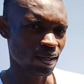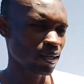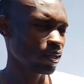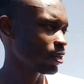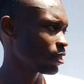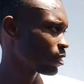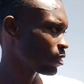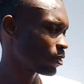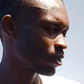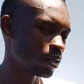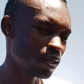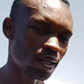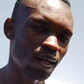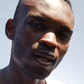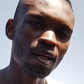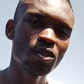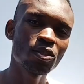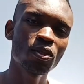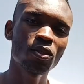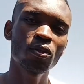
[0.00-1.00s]
Okay, you can
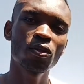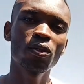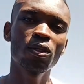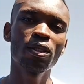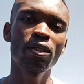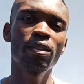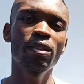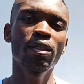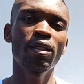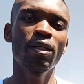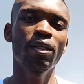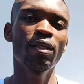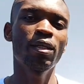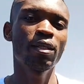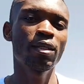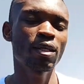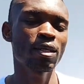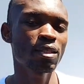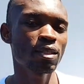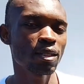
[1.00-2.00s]
also call it a
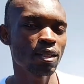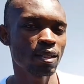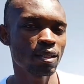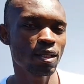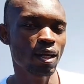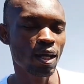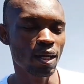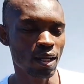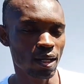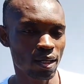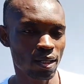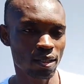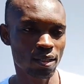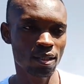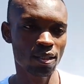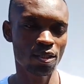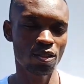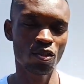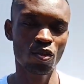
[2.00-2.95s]
data's age analysis.